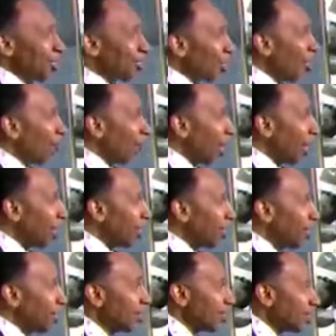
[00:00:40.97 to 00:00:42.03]
It's all right.
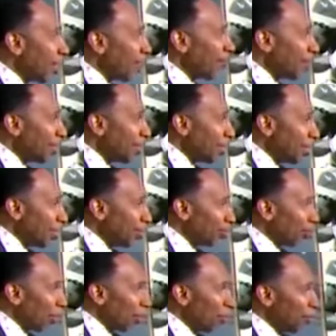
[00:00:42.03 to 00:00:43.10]
7 years,
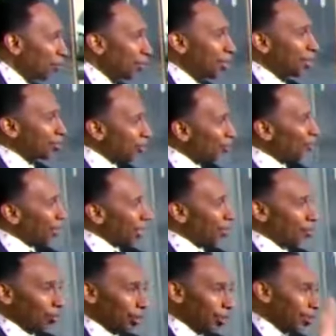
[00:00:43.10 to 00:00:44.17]
bro. It's okay.
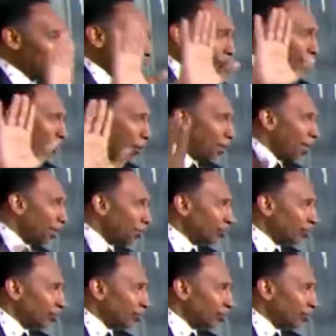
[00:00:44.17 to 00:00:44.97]
Don't listen. Don't worry about the